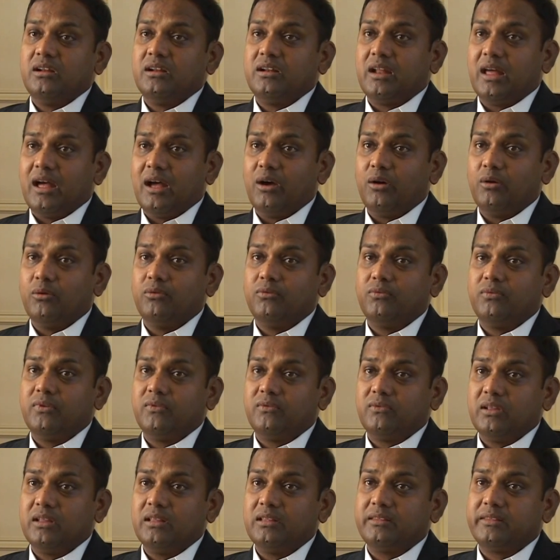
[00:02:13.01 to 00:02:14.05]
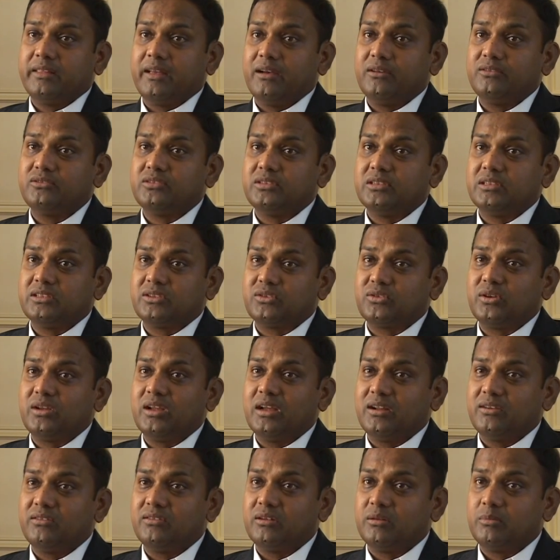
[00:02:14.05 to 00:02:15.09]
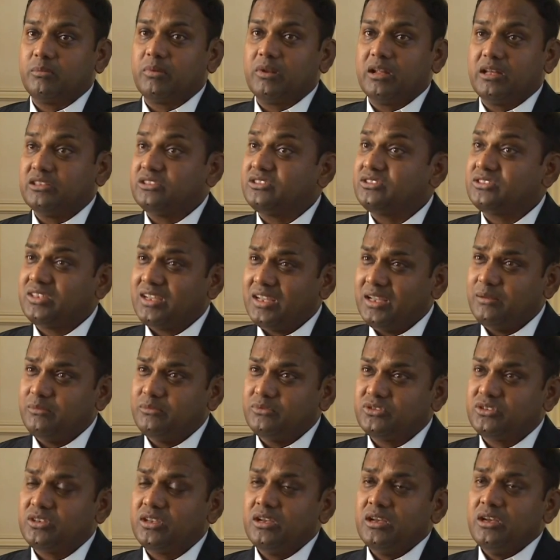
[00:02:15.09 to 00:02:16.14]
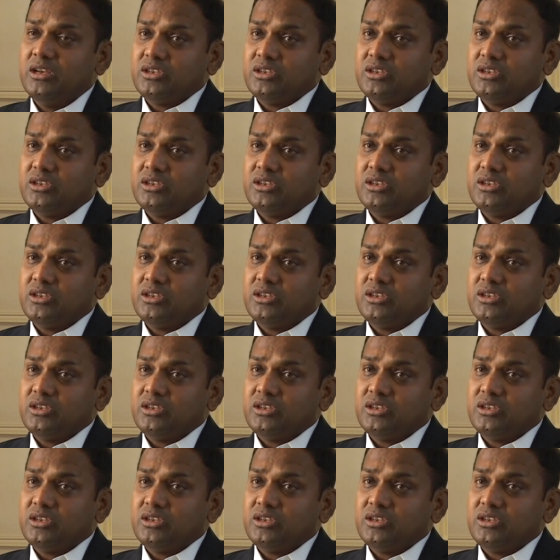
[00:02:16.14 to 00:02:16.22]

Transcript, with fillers: now 15,300 plus times.